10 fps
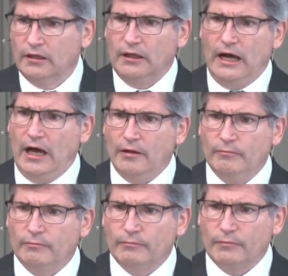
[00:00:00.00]

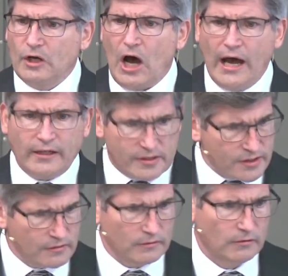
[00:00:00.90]
um, God
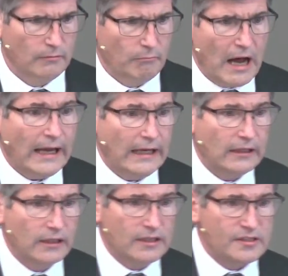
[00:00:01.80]
is might
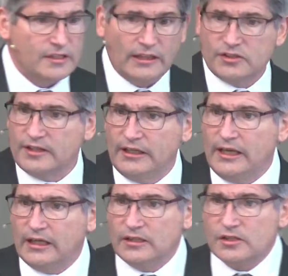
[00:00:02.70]
is such that he
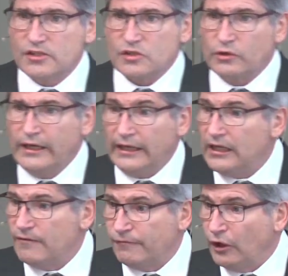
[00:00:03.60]
can destroy any
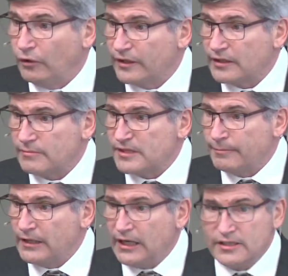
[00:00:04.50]
foe that comes up
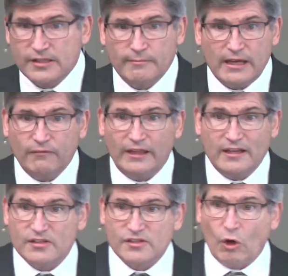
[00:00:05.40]
against him, even
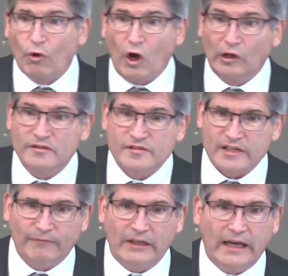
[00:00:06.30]
these so called
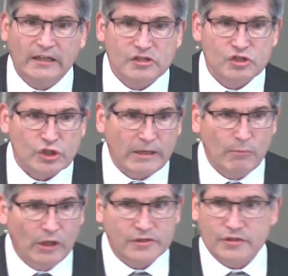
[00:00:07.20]
seven headed sea
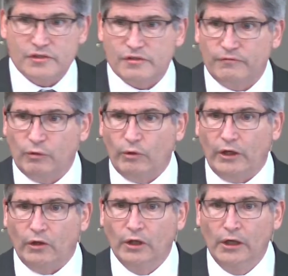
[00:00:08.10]
monsters, if you will.
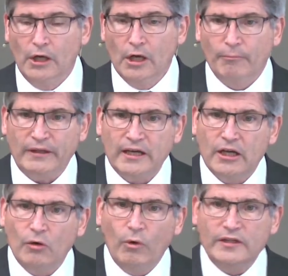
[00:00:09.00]
But they
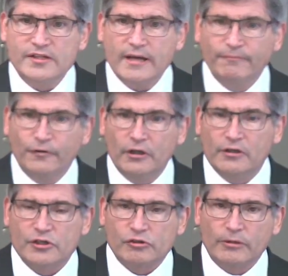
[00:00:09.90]
go one step further.
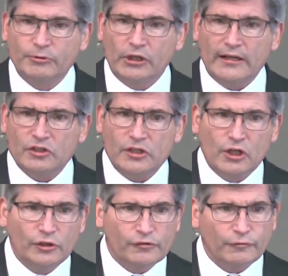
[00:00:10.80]
Scripture actually
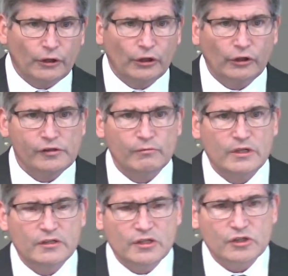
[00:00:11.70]
goes further to re-
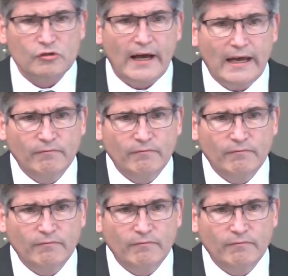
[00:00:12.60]
describe